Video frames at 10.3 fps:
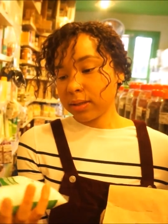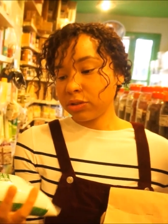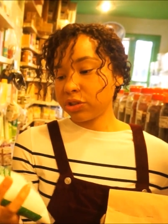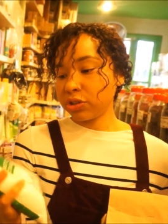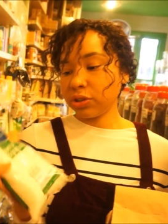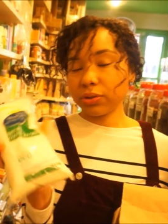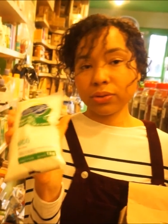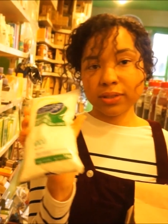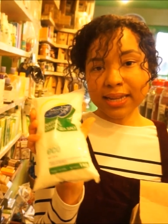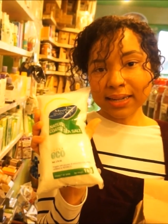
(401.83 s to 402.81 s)
just use
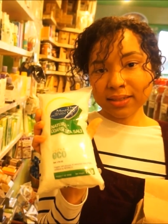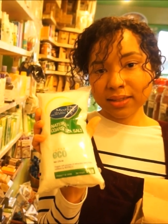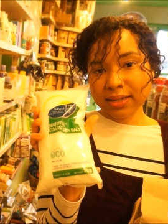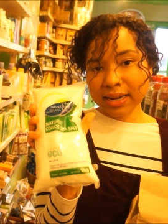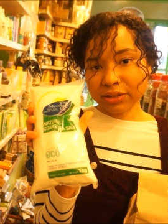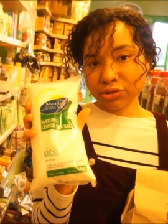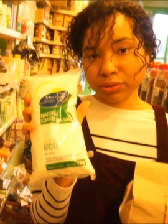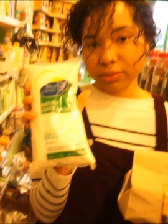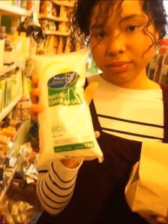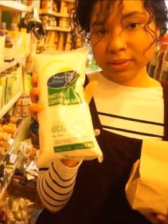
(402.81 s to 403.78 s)
standard
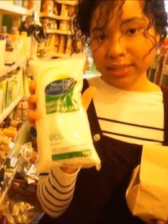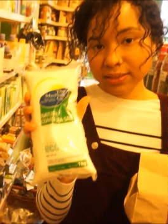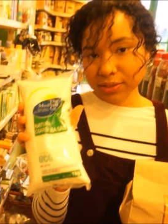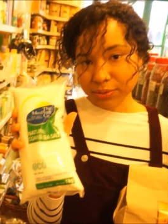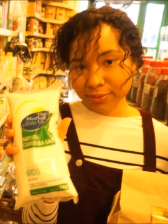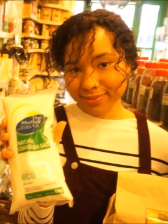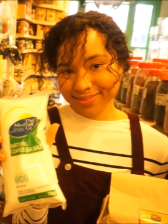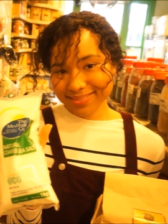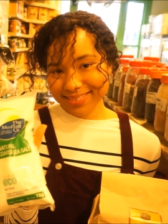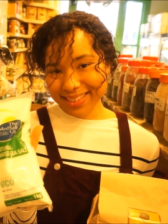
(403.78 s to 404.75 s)
natural sea salt
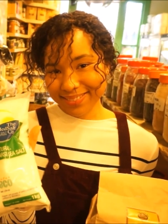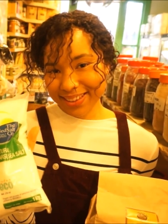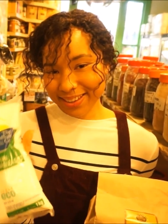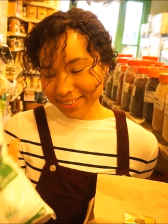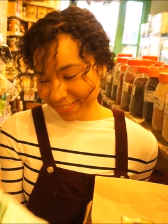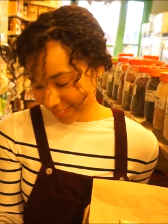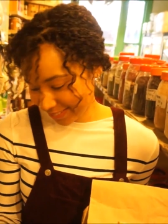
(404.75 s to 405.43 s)
there we go.